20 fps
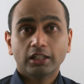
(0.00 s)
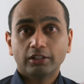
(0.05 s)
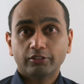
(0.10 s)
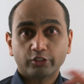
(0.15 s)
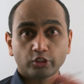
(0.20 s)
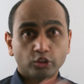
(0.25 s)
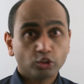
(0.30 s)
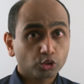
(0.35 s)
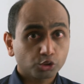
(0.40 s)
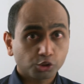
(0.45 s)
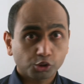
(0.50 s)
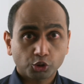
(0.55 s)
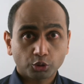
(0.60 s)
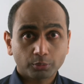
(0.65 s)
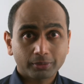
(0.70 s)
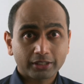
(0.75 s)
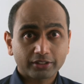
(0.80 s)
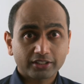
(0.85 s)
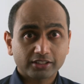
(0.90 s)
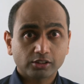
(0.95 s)
If you're not sure
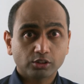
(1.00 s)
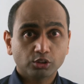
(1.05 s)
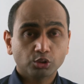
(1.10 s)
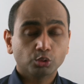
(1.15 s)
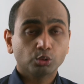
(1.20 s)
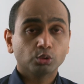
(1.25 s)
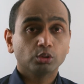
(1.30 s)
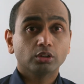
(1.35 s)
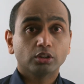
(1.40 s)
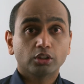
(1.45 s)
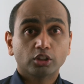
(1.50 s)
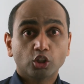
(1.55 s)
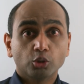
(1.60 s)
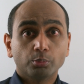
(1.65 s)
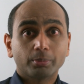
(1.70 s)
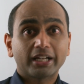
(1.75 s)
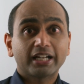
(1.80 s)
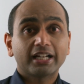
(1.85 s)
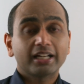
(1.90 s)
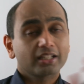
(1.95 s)
about this at all, go
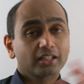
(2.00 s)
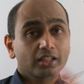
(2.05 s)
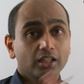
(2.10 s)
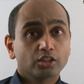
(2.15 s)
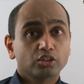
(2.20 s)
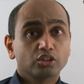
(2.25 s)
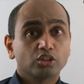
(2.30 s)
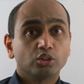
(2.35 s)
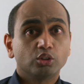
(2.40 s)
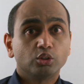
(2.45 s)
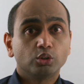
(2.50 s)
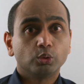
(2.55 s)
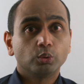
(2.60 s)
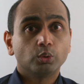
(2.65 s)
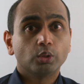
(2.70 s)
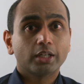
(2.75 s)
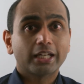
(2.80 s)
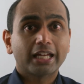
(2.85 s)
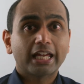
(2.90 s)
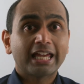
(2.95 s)
back to